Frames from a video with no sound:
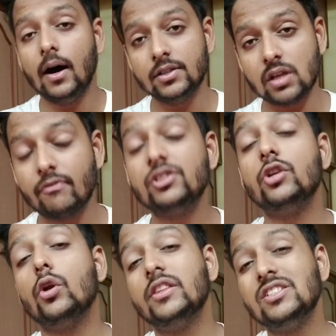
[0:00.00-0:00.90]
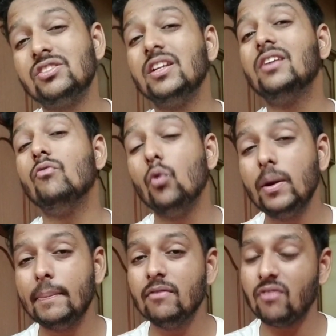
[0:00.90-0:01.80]
sufficient, or this trick
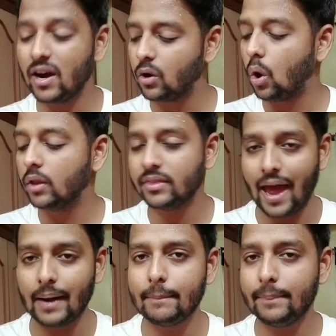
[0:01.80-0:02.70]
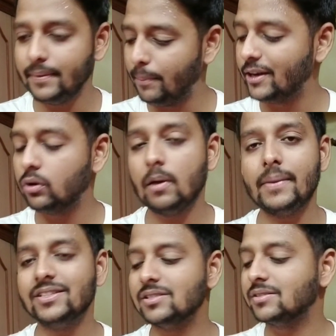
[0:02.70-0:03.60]
won't be work on that particular
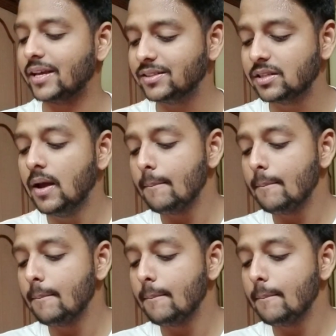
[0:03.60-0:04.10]
basis things.